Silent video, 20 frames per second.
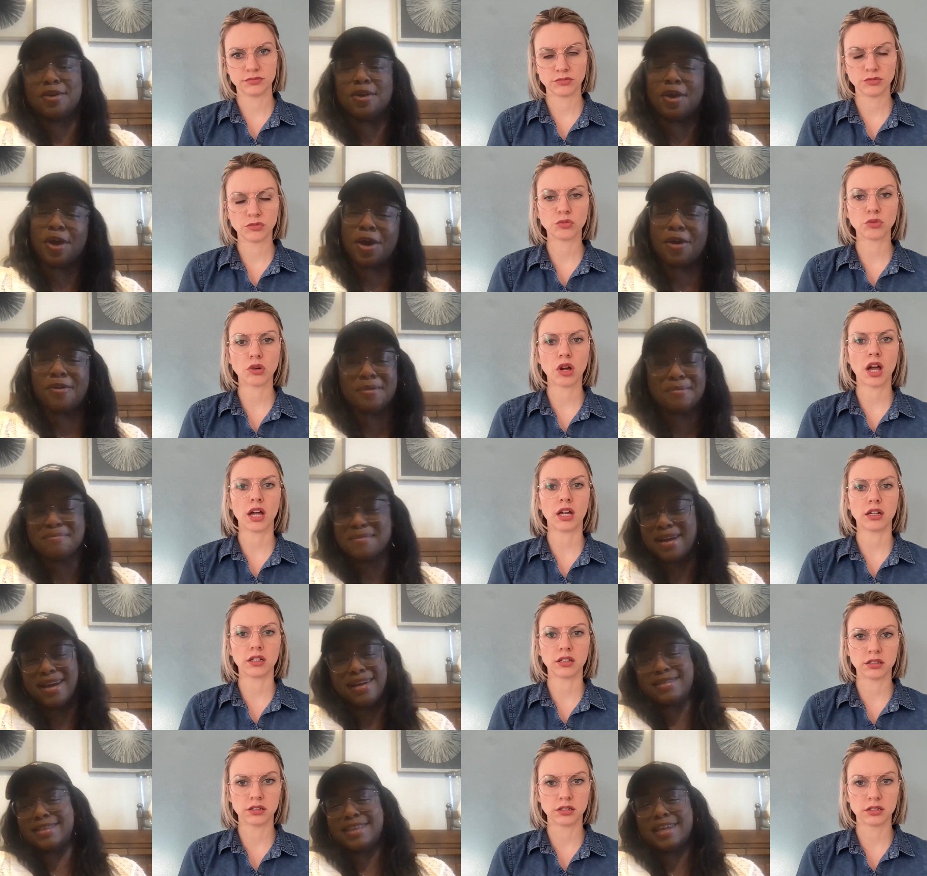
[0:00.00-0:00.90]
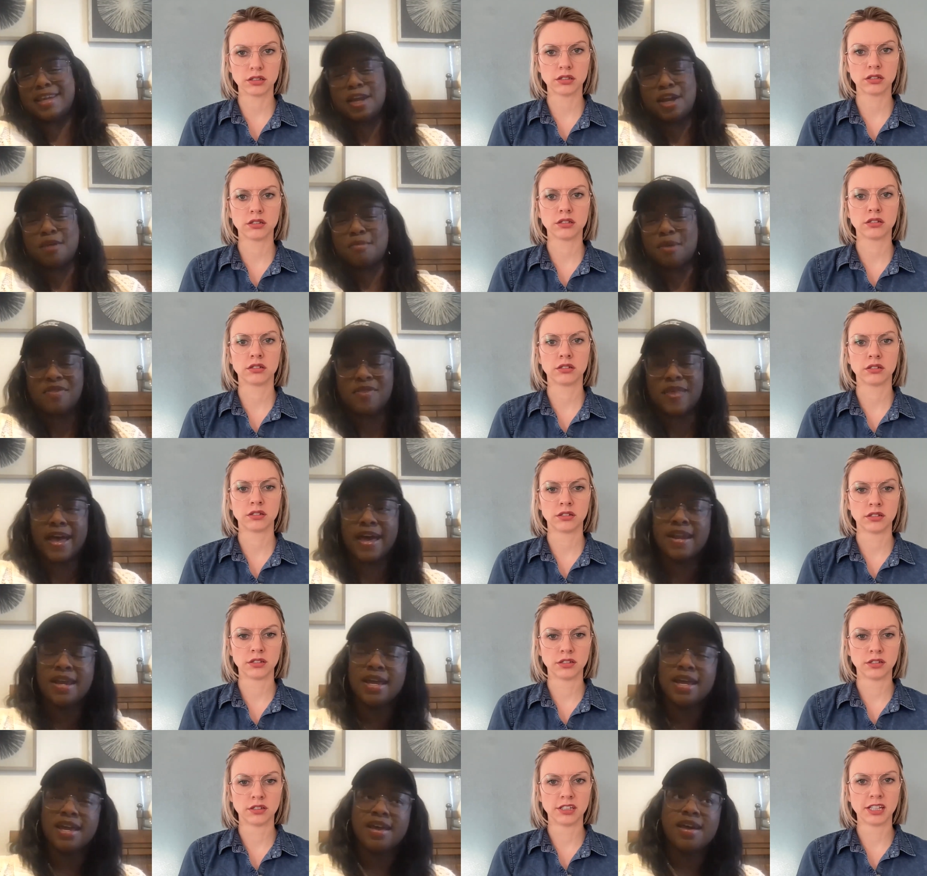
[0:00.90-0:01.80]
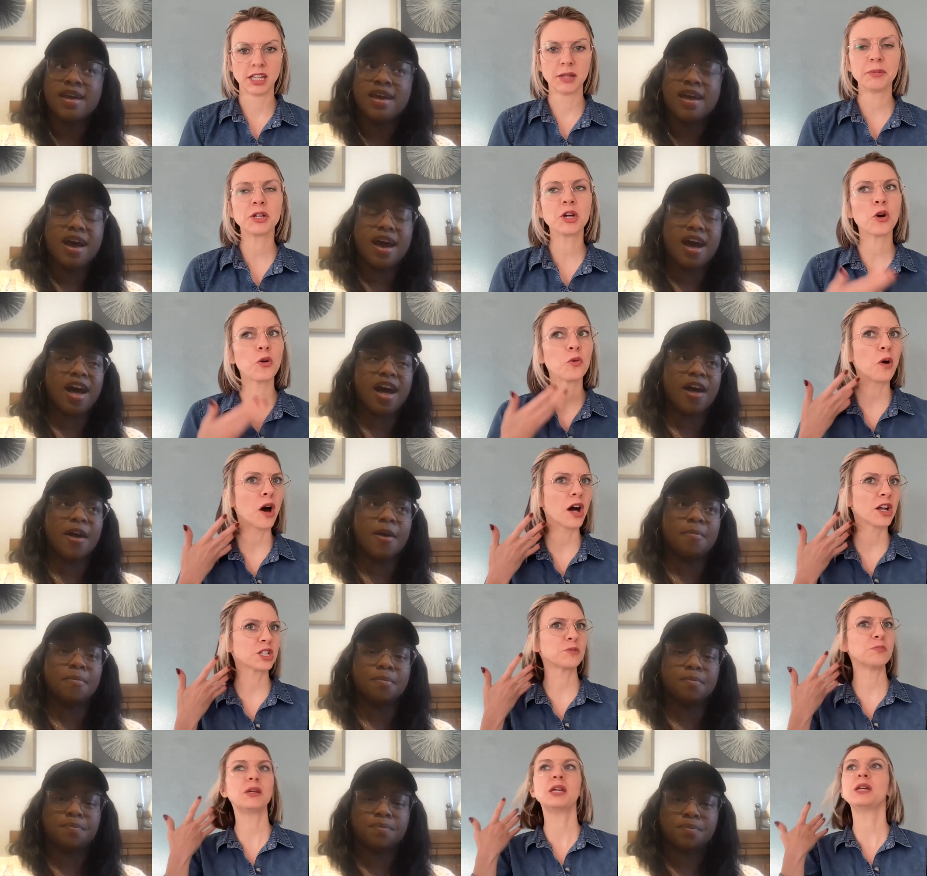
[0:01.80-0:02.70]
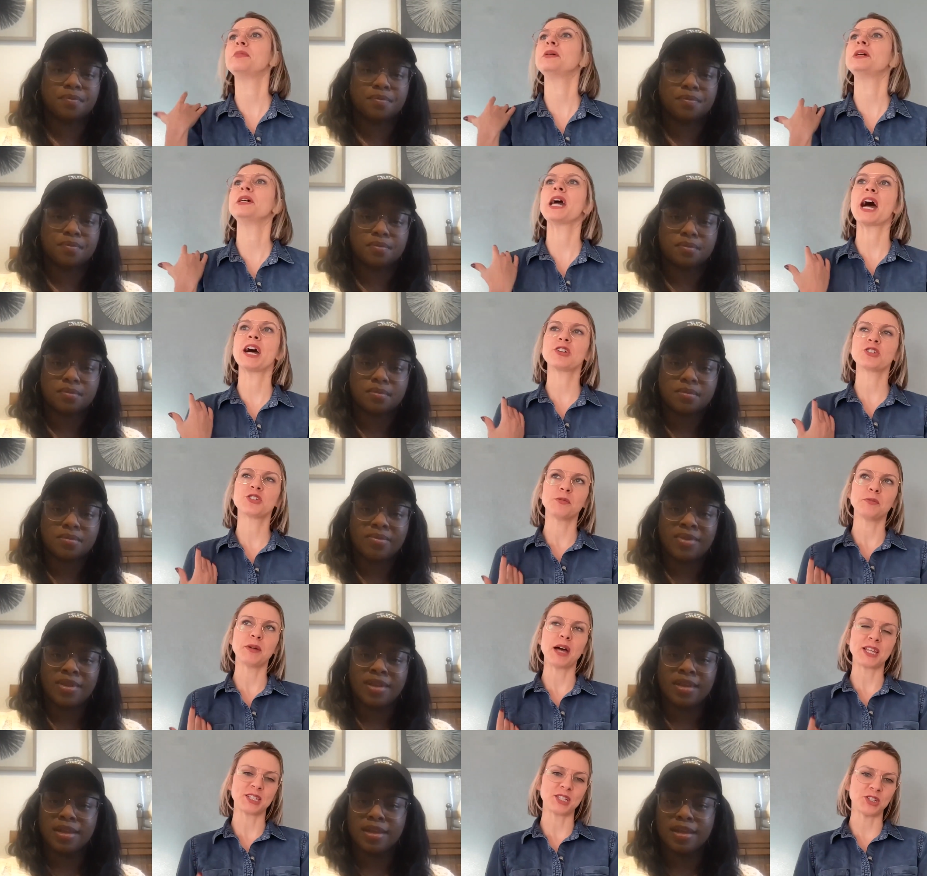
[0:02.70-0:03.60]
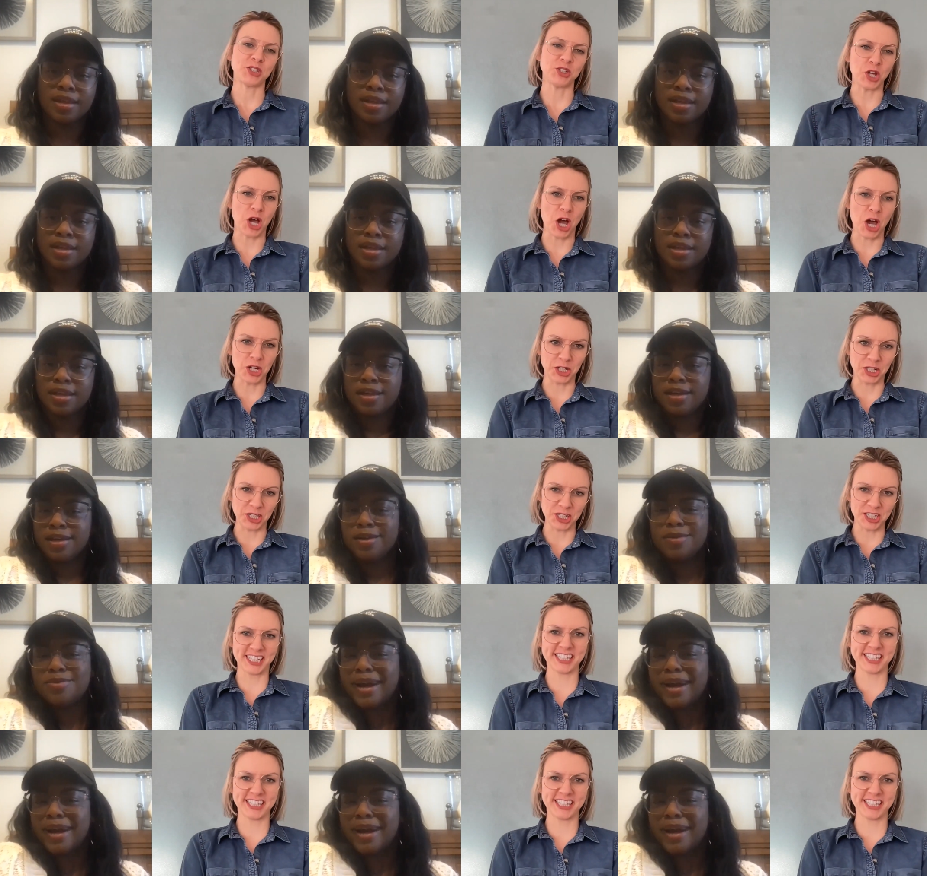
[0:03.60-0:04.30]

Speaker 1: you know right. Oh i'm thinking about that let me go um, watch me be angela bassett's daughter